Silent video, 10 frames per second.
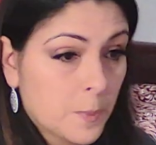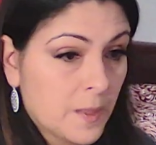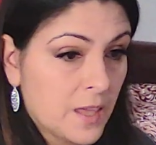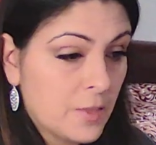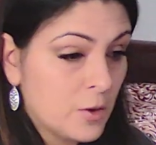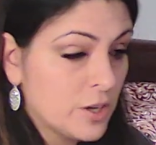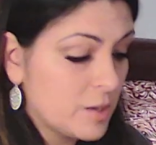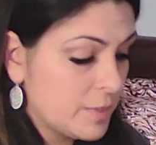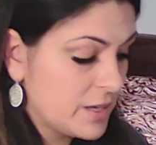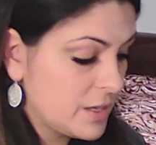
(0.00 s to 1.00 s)
Okay, they're going
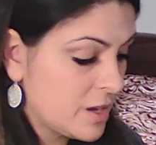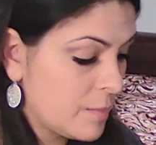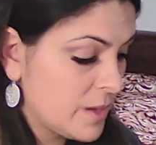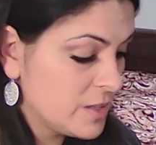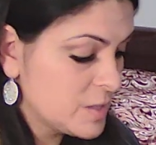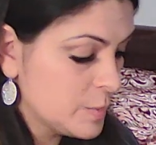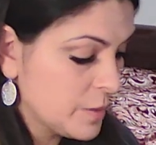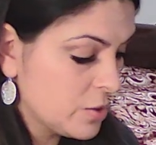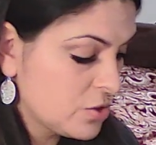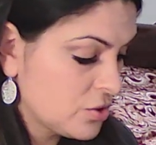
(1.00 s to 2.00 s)
to come in
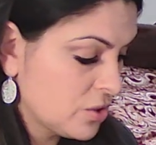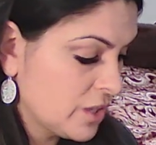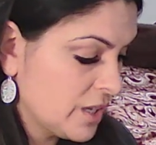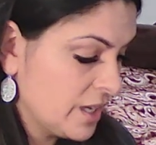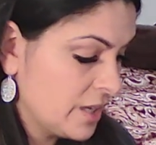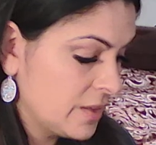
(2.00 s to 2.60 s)
spiritually.